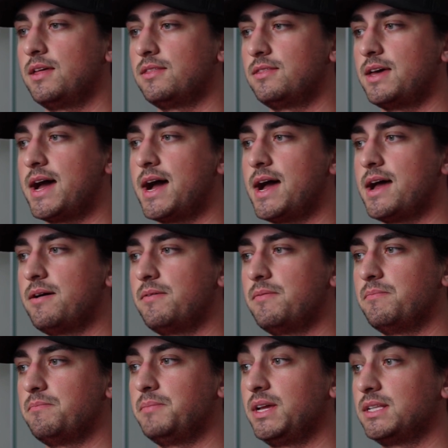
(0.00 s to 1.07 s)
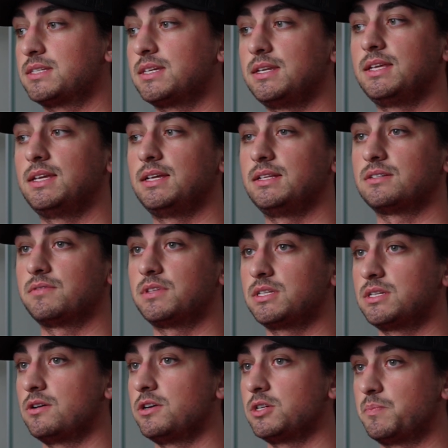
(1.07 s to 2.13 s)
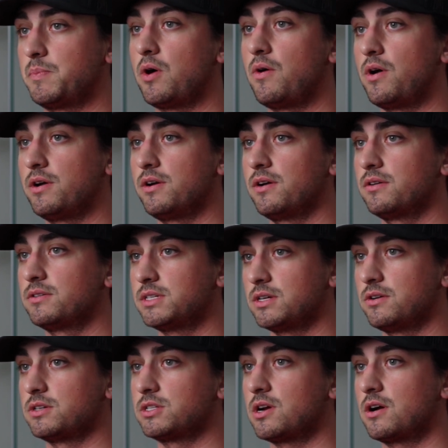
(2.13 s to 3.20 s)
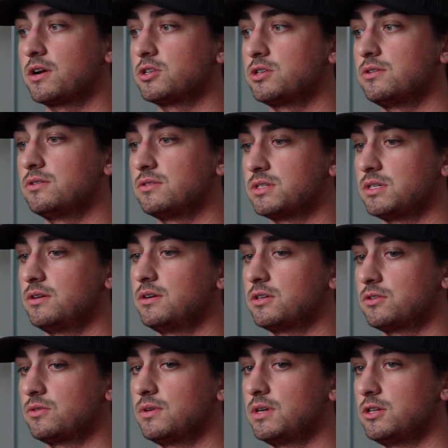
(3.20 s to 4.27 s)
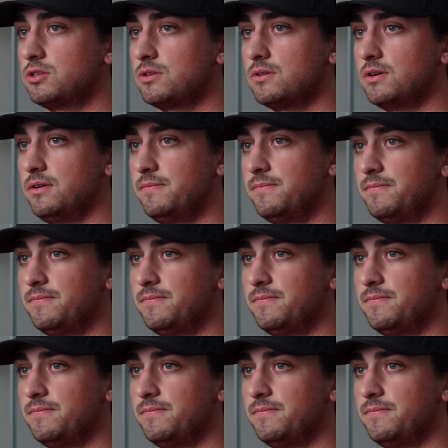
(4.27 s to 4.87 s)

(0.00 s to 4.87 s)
that meets the needs of the serious bow hunter, serious target shooter, serious 3D shooter.